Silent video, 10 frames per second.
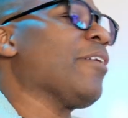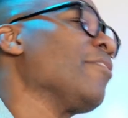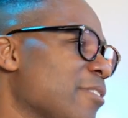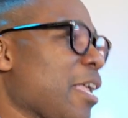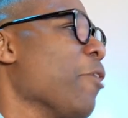that
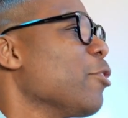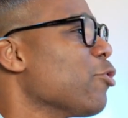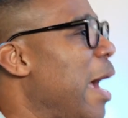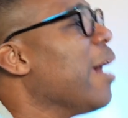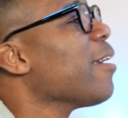can stay on the
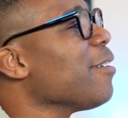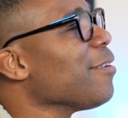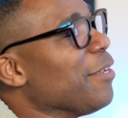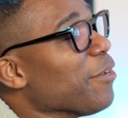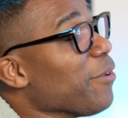track.
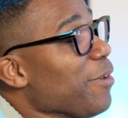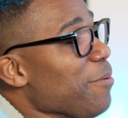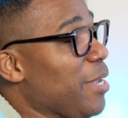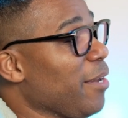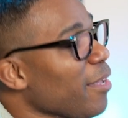You know what
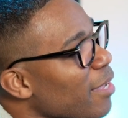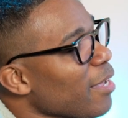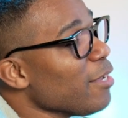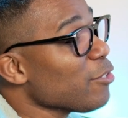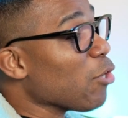I mean?
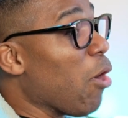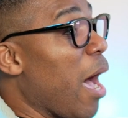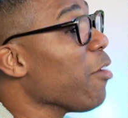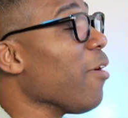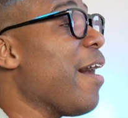So
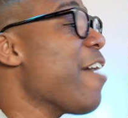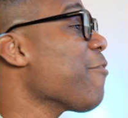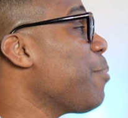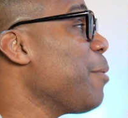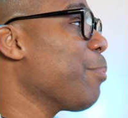I don't
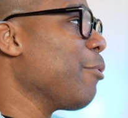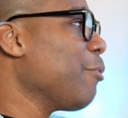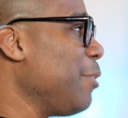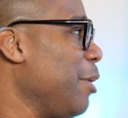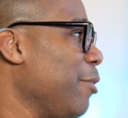have
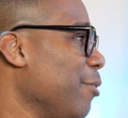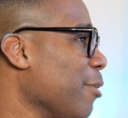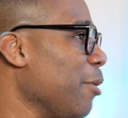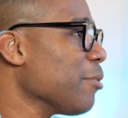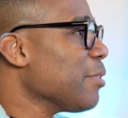people that are
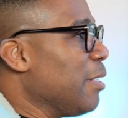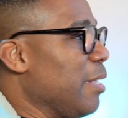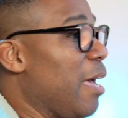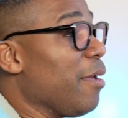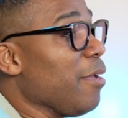close like
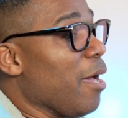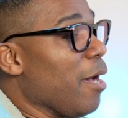that.